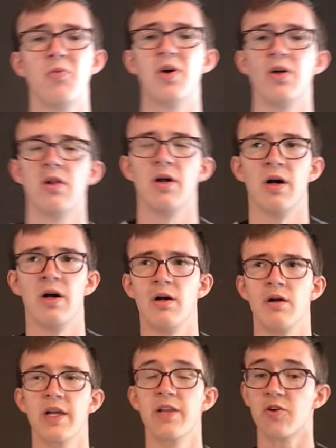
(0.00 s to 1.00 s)

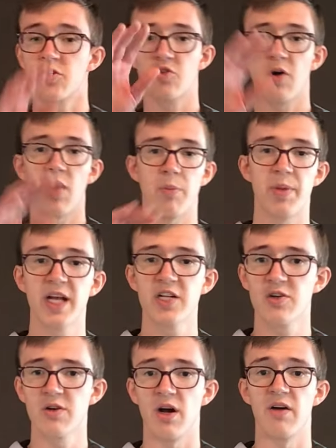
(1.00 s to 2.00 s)
will either draw a
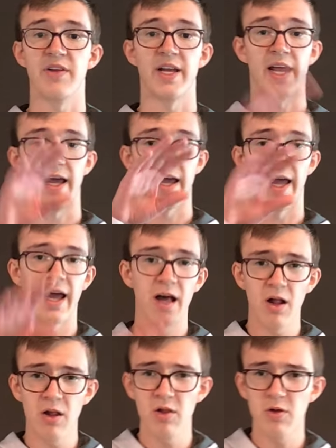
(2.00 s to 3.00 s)
picture of an
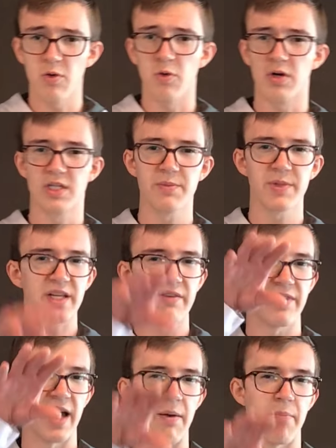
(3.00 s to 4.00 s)
L or something
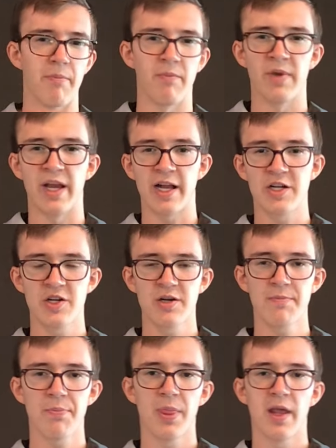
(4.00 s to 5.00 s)
of that
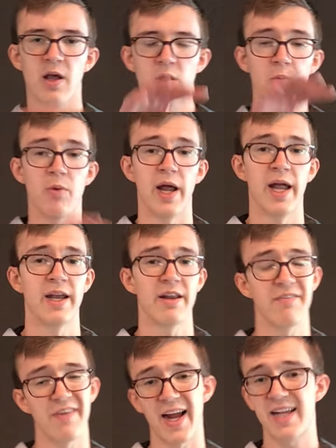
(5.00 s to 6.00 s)
nature. And in
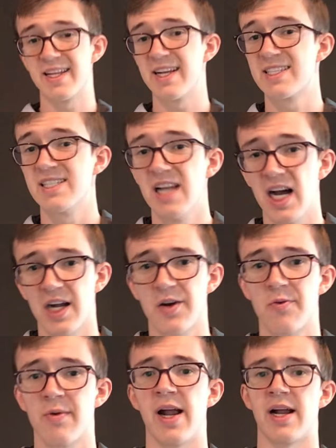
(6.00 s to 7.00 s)
fact, that is not
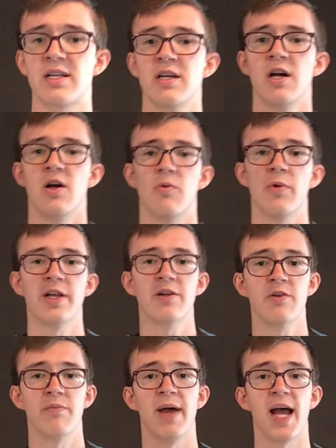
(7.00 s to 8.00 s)
correct. When
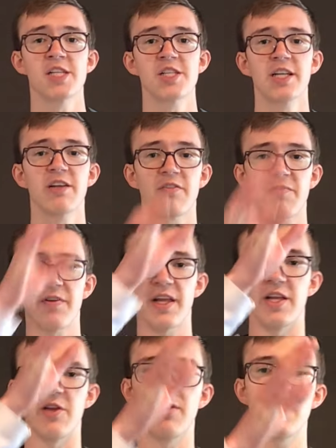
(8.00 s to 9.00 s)
you're imagining your
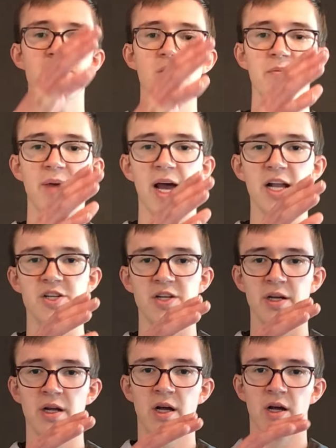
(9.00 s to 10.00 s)
feet, you need to
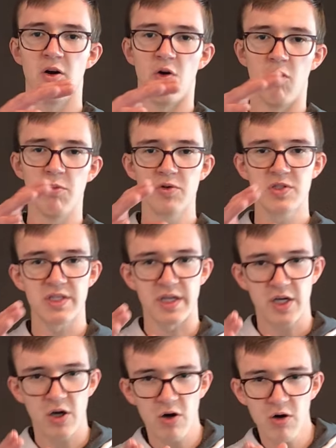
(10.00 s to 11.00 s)
imagine almost a
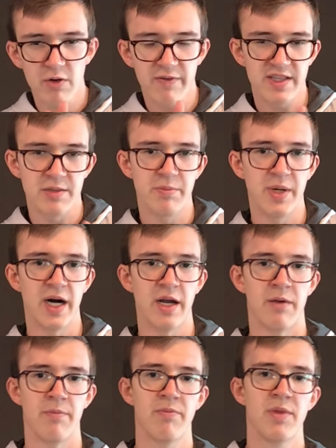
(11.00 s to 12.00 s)
curve at the
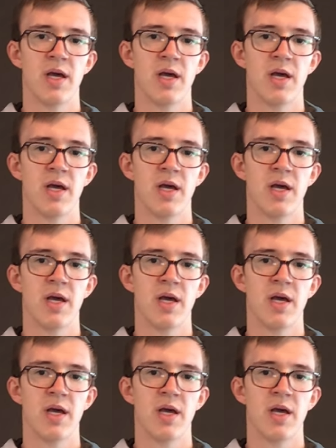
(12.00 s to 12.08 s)
bottom